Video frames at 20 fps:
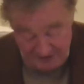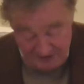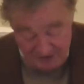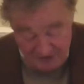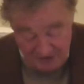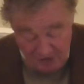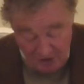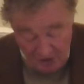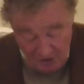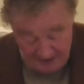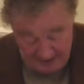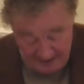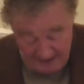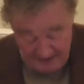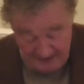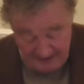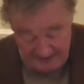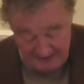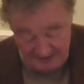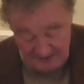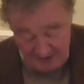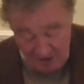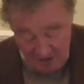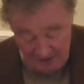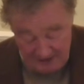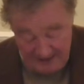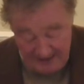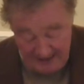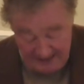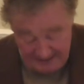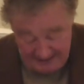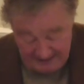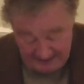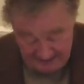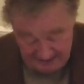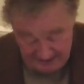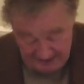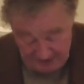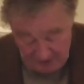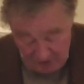has not yet
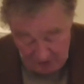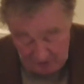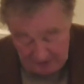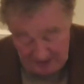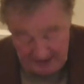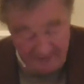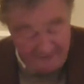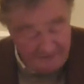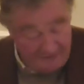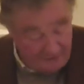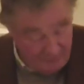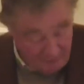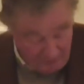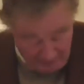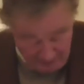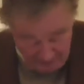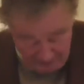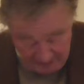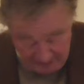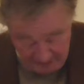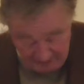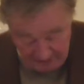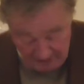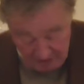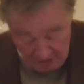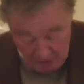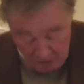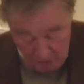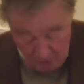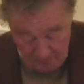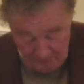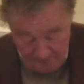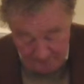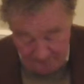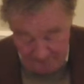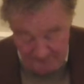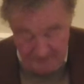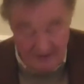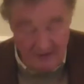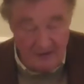let us know if and when we can go.
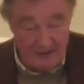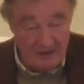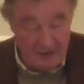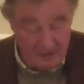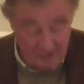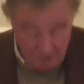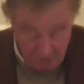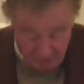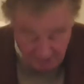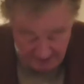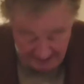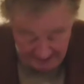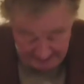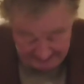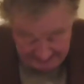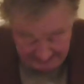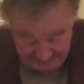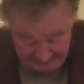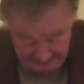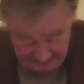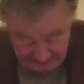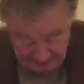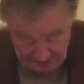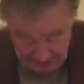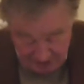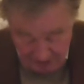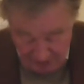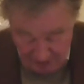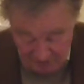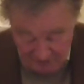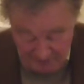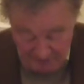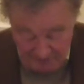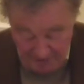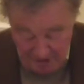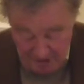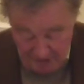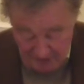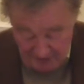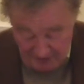2 days later, she was
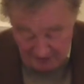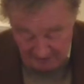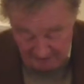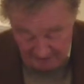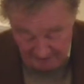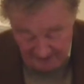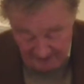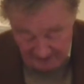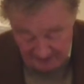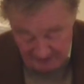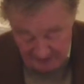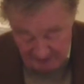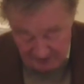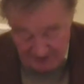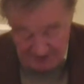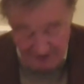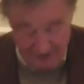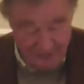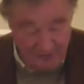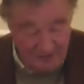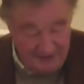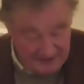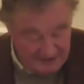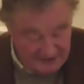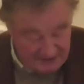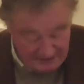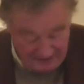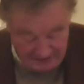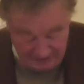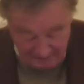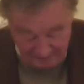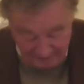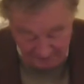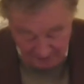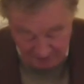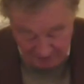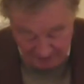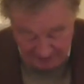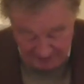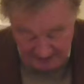bemoaning the fact he was increasingly
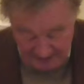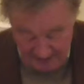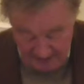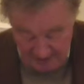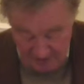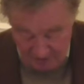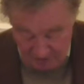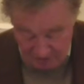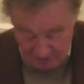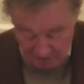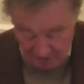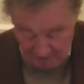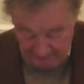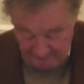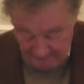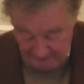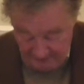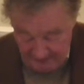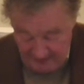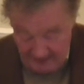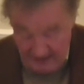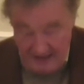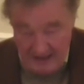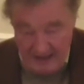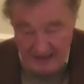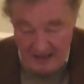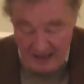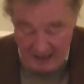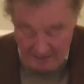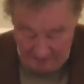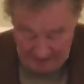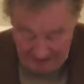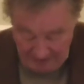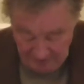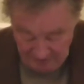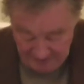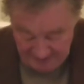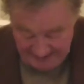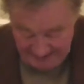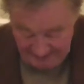difficult to get hold of.
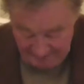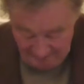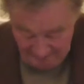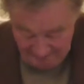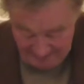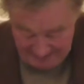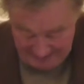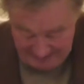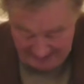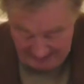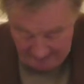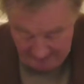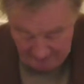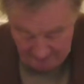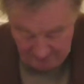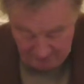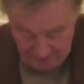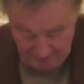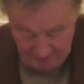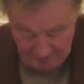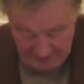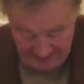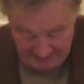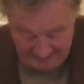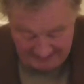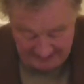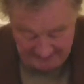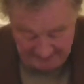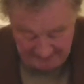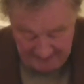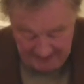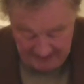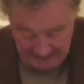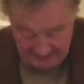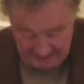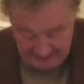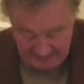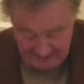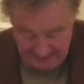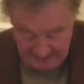About 7 p.m, we rang his
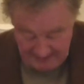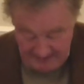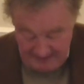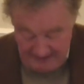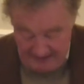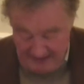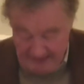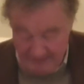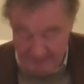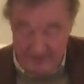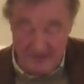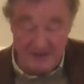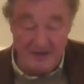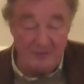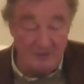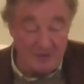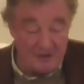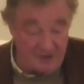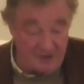flat, but there